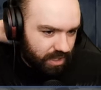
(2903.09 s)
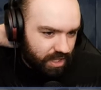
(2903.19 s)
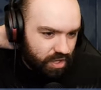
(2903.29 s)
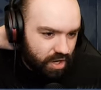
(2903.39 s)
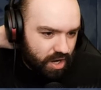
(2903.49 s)

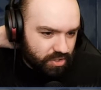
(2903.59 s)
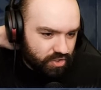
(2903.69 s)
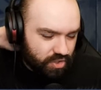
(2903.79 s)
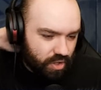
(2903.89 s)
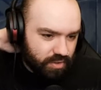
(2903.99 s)
Like you can't
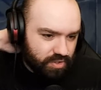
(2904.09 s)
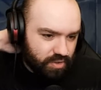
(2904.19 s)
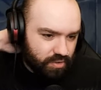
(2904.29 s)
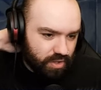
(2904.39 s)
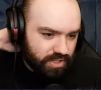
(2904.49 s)
just go
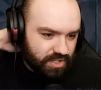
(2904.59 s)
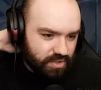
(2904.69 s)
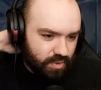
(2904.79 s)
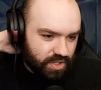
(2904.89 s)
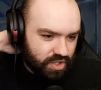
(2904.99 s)
into a
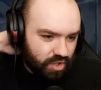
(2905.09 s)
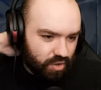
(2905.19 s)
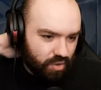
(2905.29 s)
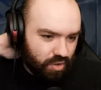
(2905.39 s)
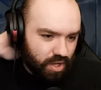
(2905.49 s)
situation and
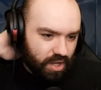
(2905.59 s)
go,